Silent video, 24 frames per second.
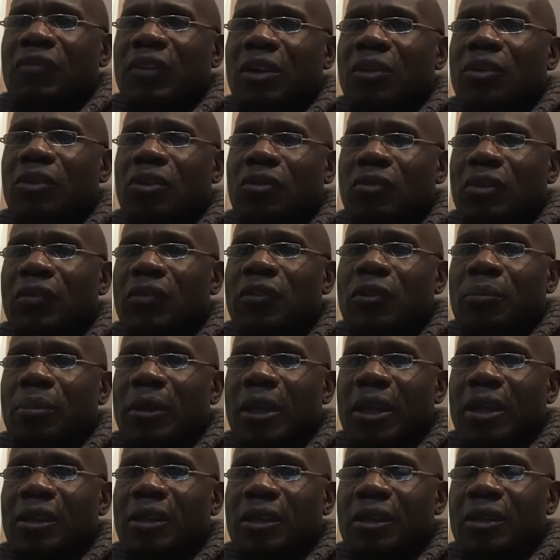found in a
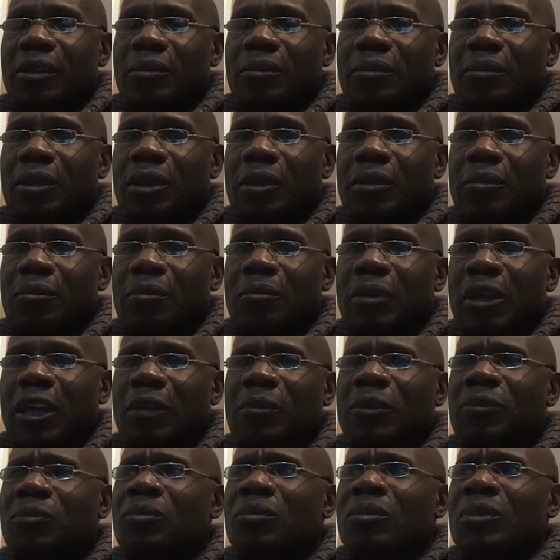riverbank in an
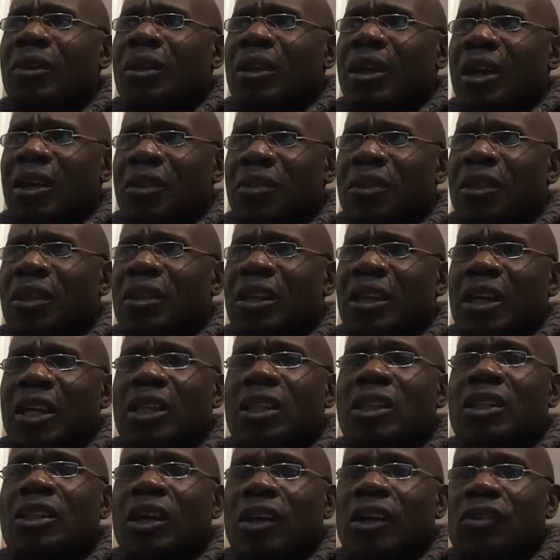embankment, I think like a
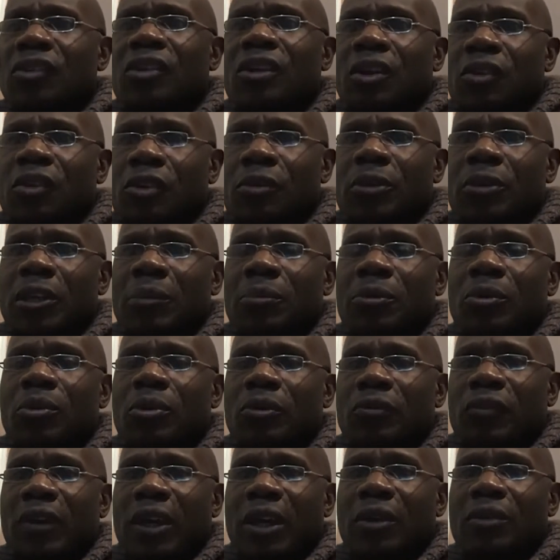dozen other people
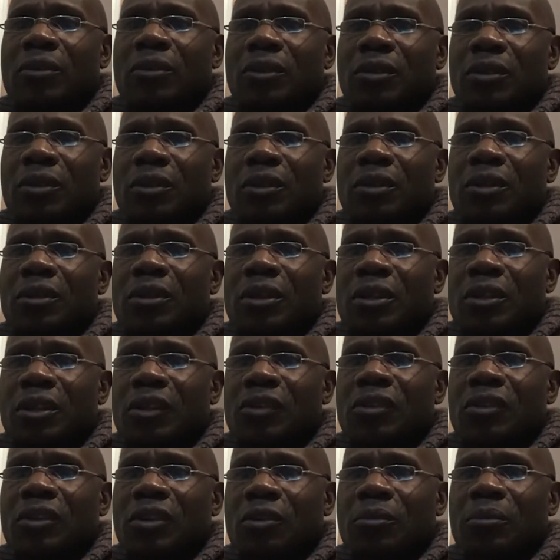were found a
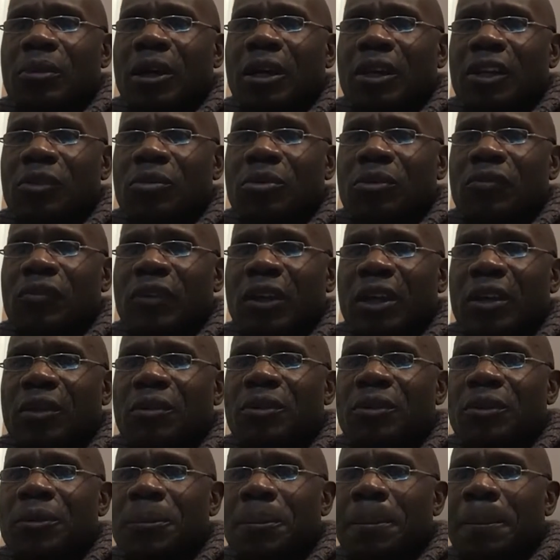dozen other bodies were
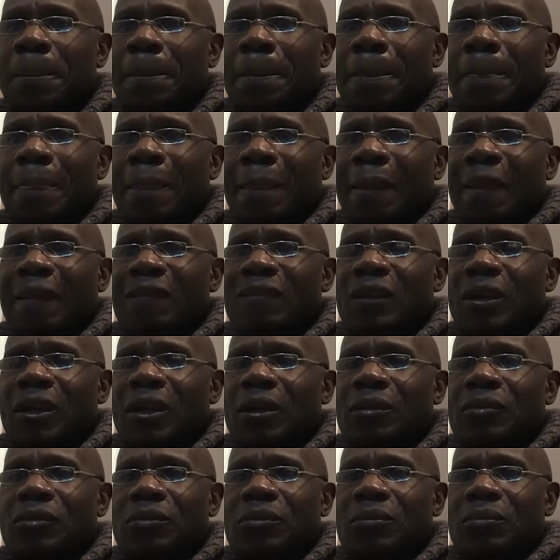found
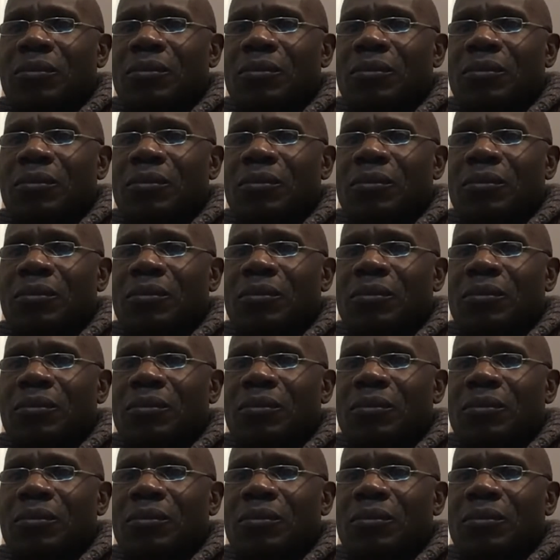uh,